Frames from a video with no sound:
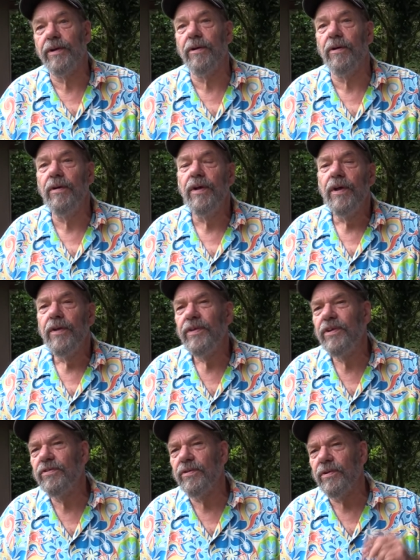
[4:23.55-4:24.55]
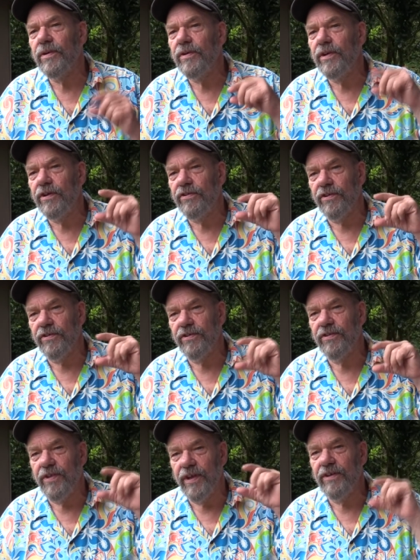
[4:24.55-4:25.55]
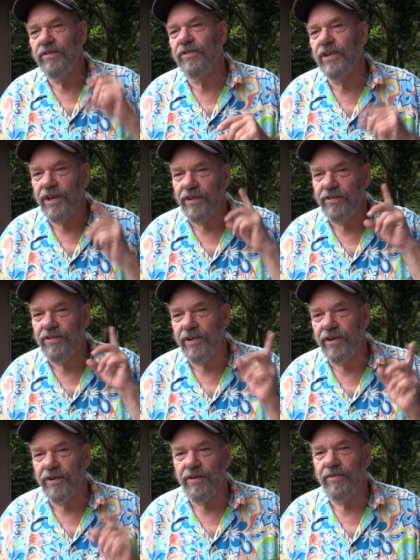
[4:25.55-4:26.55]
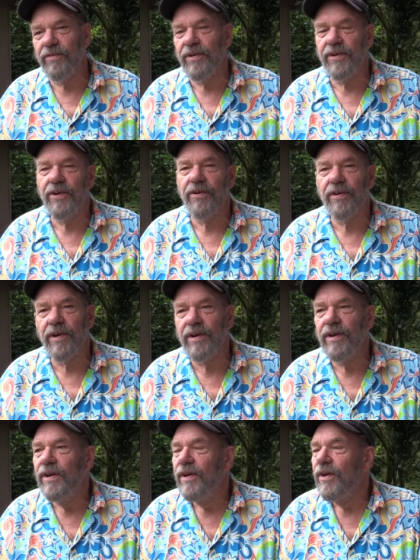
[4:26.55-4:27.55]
You know, these are niches, things to consider when you're uh,